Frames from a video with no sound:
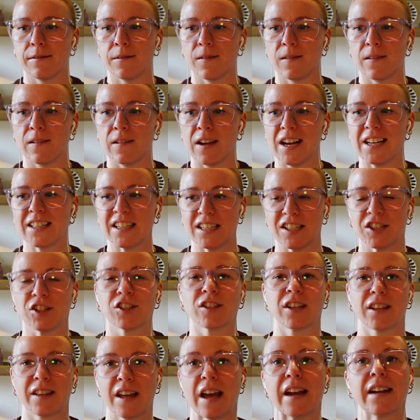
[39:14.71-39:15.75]
it's easier to
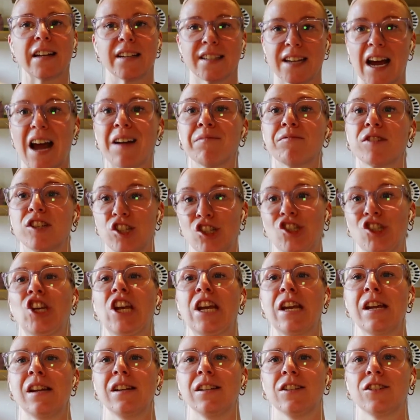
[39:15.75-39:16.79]
then adapt and
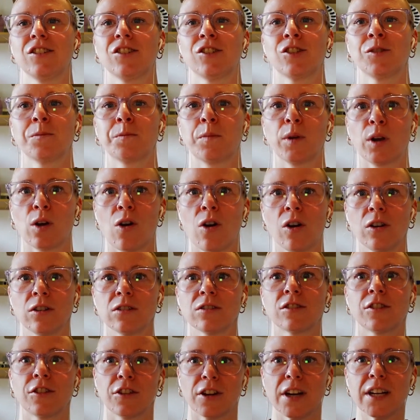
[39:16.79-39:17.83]
change
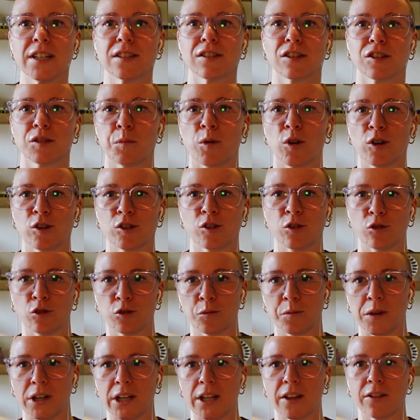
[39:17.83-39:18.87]
because there is the support on social
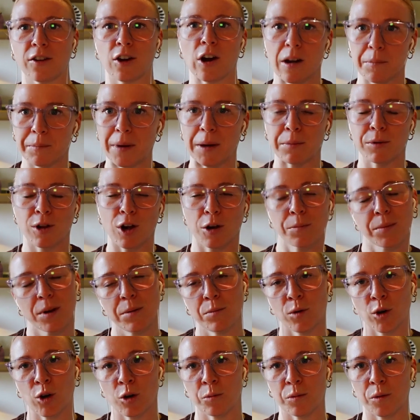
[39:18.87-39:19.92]
media. People are being
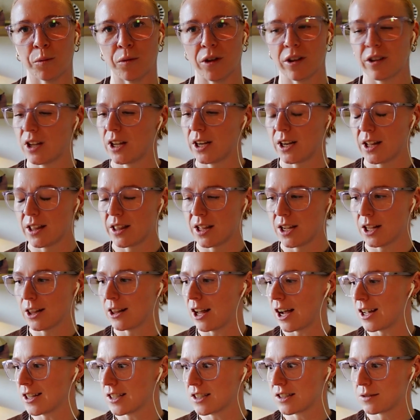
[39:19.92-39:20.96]
more open with it. And I think
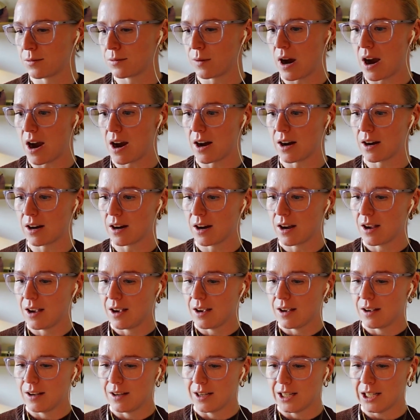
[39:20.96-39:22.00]
that's where,
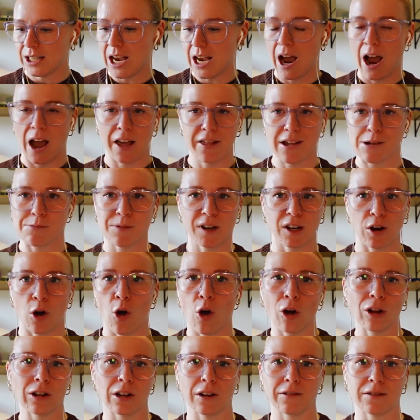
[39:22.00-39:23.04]
I think we'd
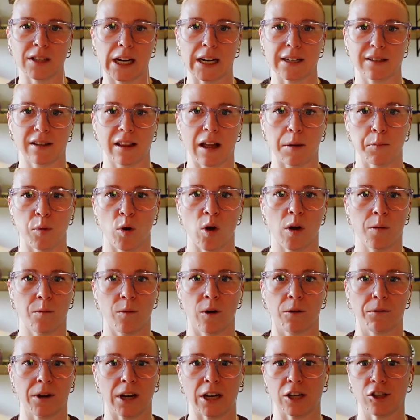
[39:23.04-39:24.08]
all love to get to that point
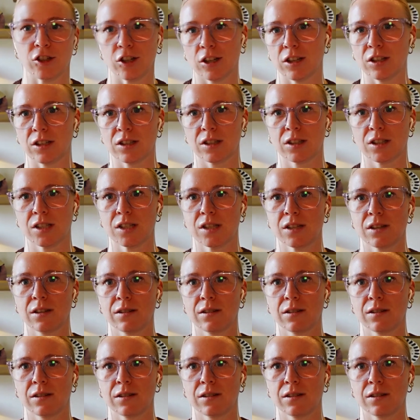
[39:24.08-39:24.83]
where we can just